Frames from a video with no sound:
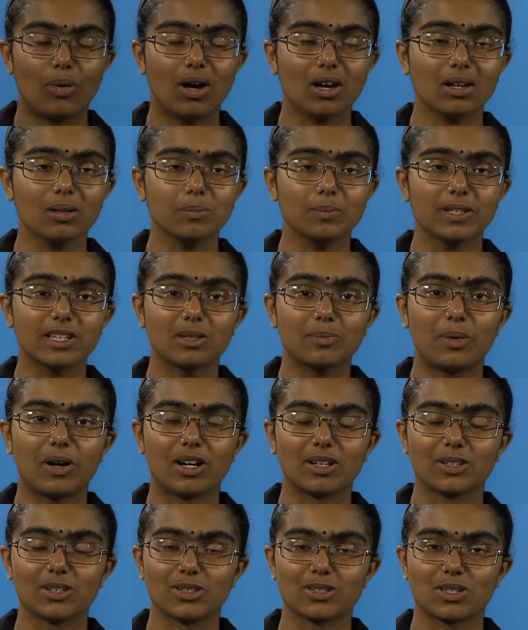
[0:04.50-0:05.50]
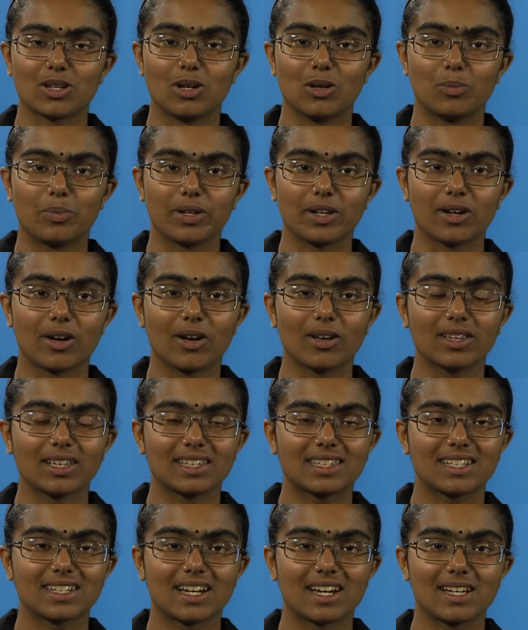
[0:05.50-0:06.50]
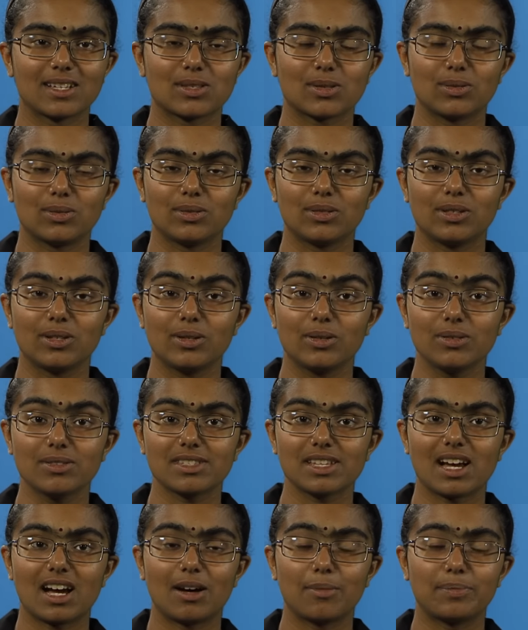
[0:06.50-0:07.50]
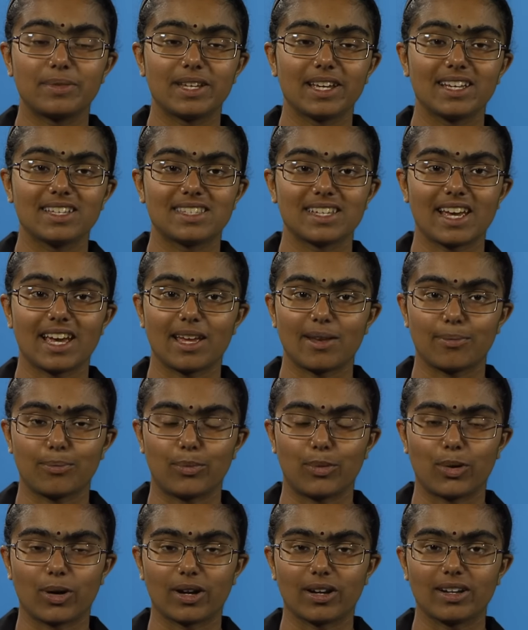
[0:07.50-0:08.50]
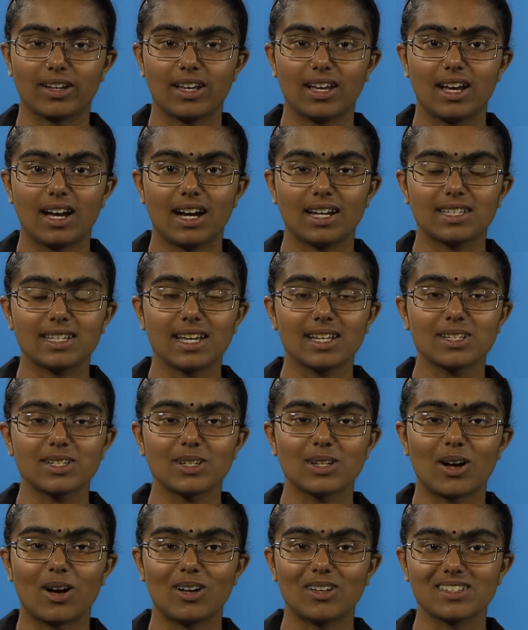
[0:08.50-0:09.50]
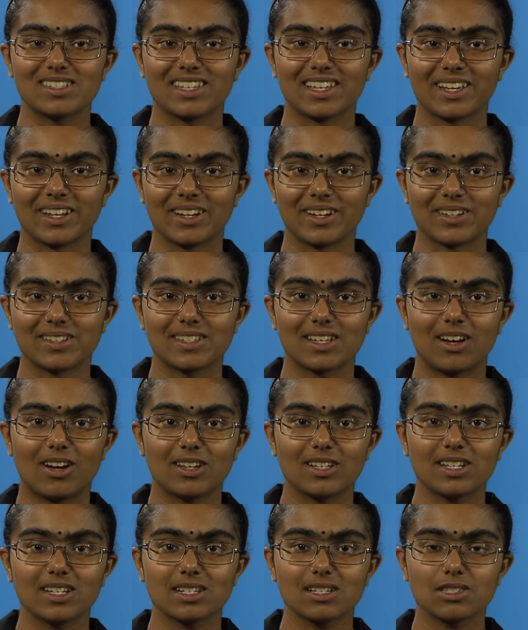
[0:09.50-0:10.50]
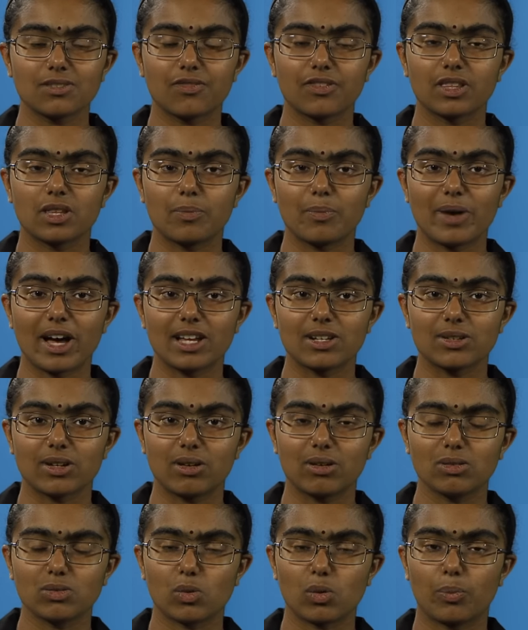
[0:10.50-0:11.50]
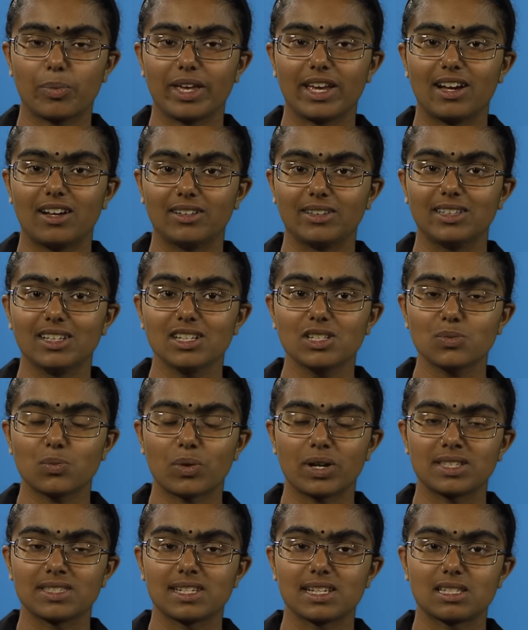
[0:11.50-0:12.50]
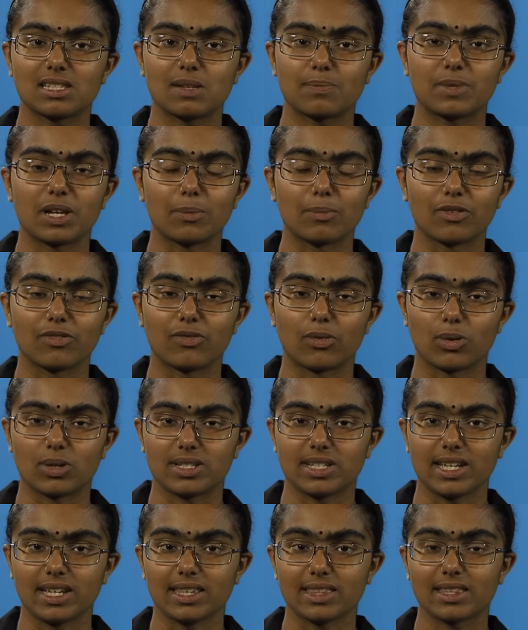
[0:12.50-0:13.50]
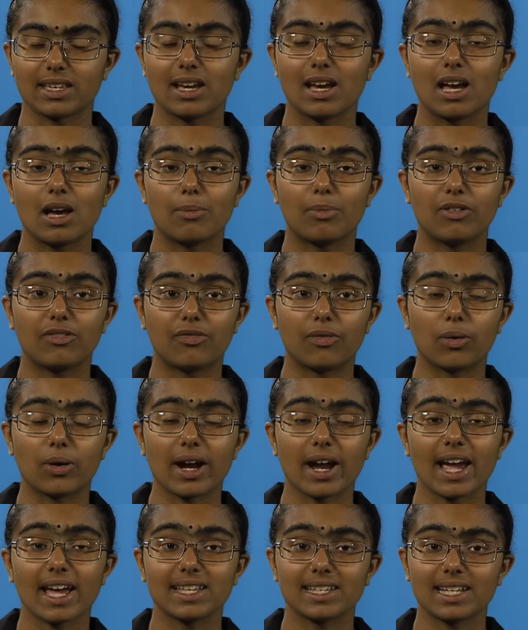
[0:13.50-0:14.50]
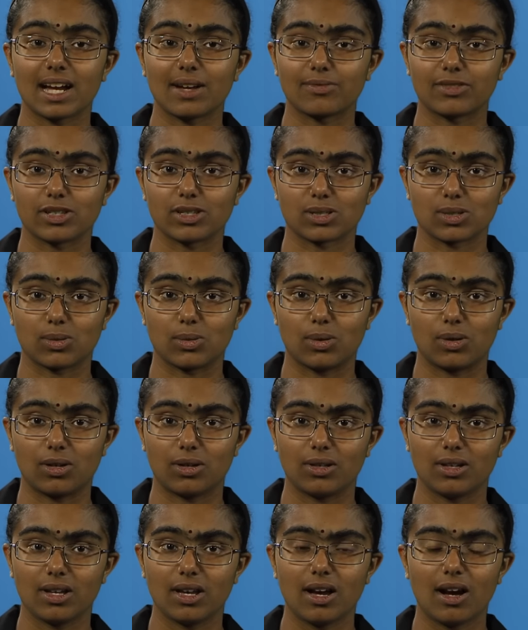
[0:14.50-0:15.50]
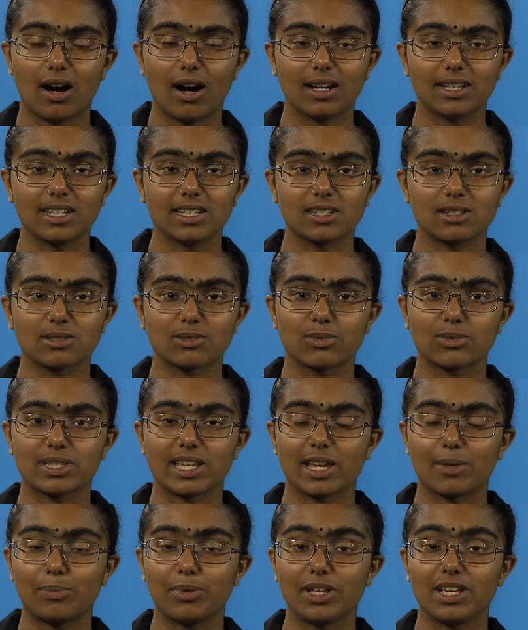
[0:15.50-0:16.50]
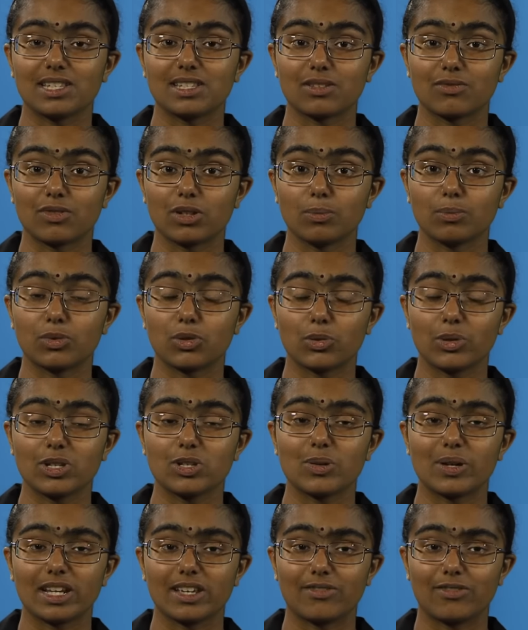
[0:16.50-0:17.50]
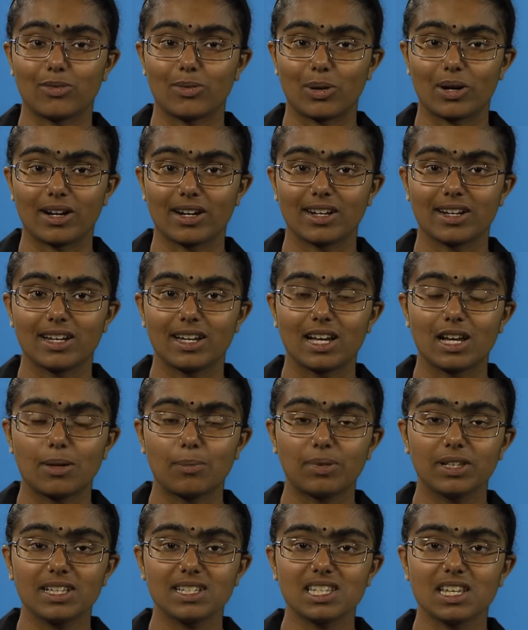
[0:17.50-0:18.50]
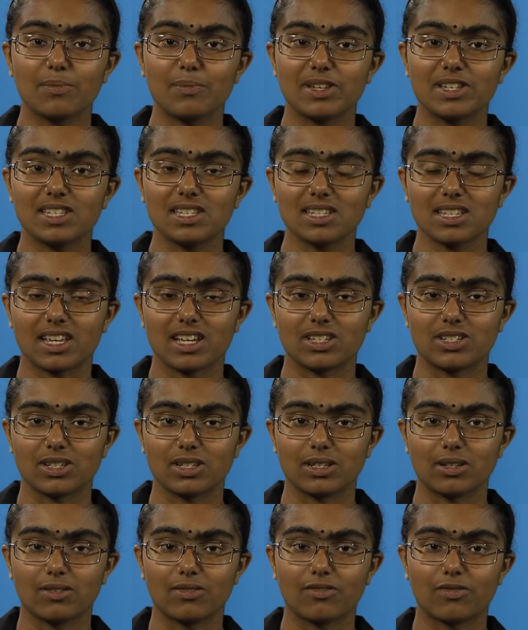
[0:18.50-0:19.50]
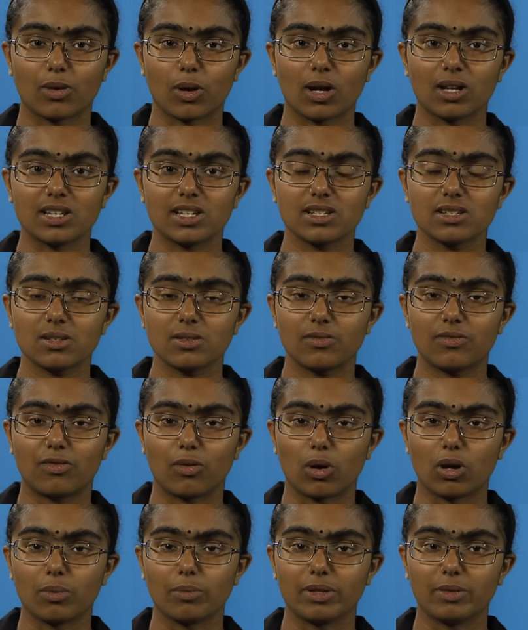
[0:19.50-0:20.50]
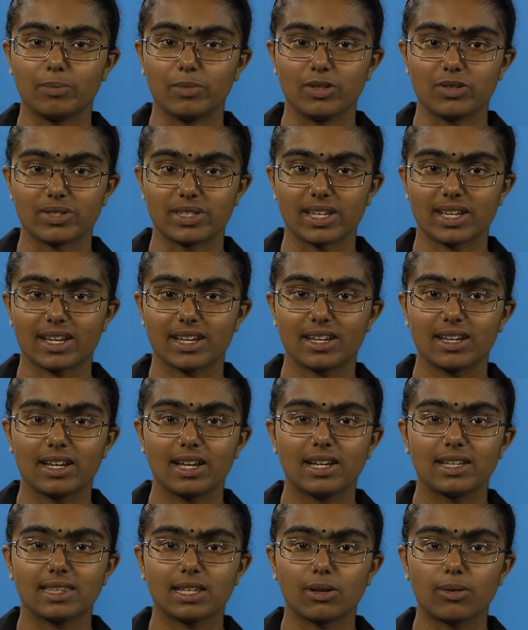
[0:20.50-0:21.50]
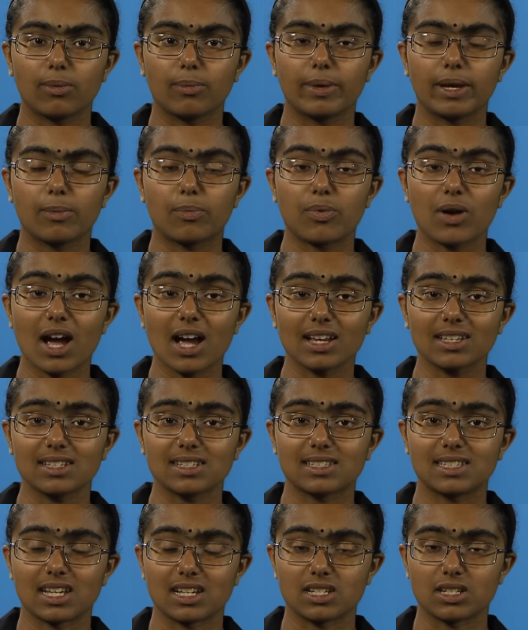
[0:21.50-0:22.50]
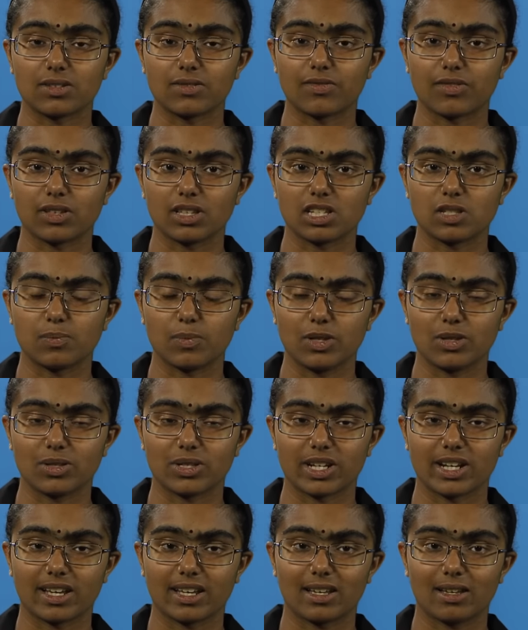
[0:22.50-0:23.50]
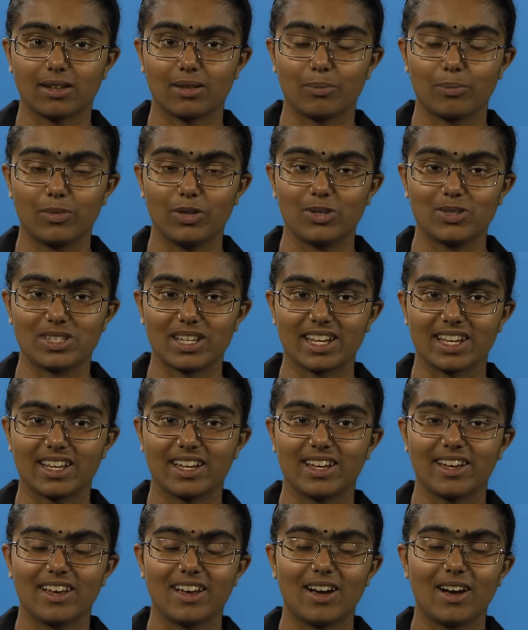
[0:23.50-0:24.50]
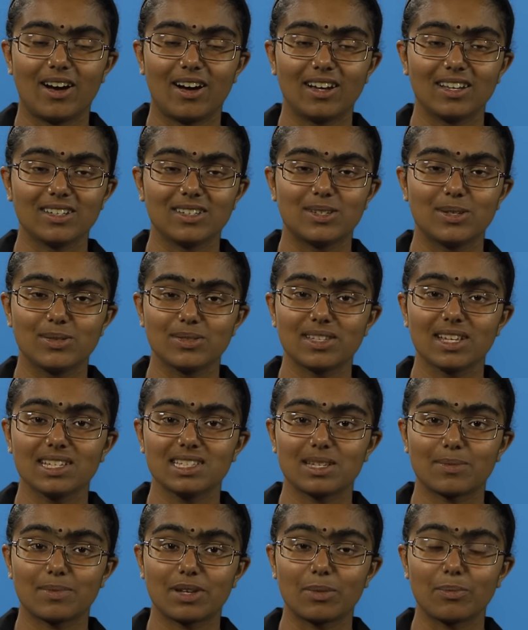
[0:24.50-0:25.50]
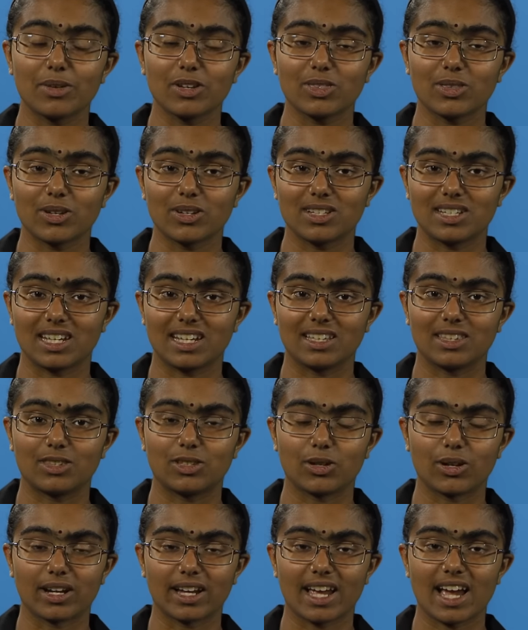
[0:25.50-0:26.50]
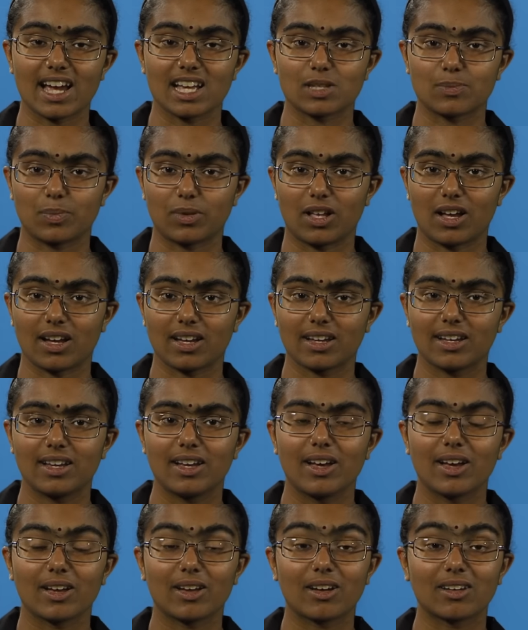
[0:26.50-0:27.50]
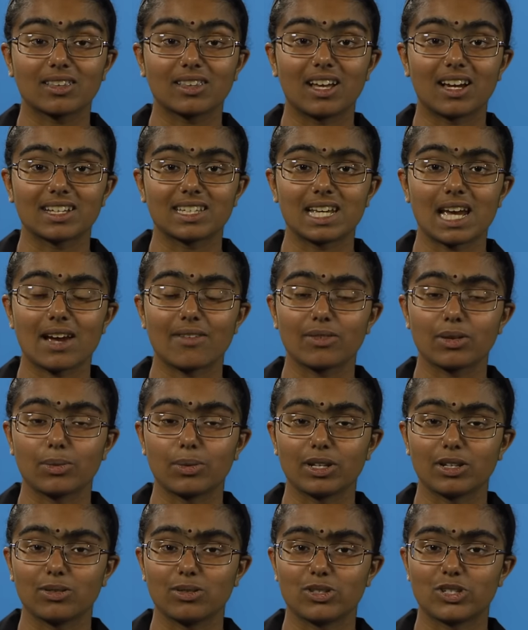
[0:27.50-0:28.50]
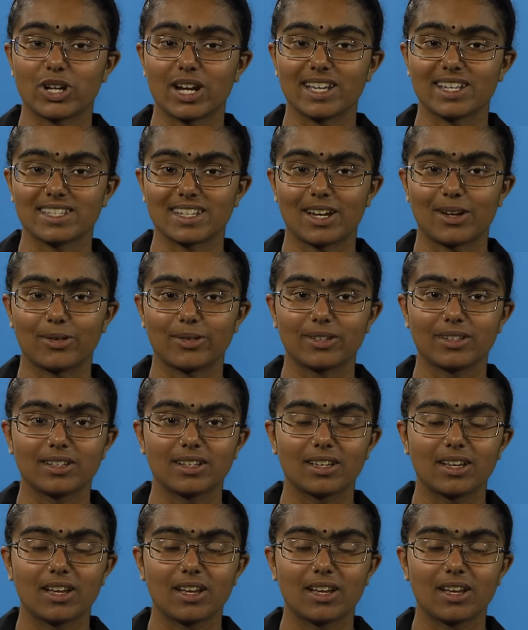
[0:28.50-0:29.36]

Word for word: Welcome to the Ponder Scope, your Arlington High School news, updates, and more. Attention all singers. Auditions for the Madrigals will be held this Wednesday, September 14th, before and after school. Auditions will take place in room 324. Please see Mrs. Kitchen for audition form and music. There will be a practice session for this music, music on Tuesday, September 13th during X Block. Good luck to everyone who tries out.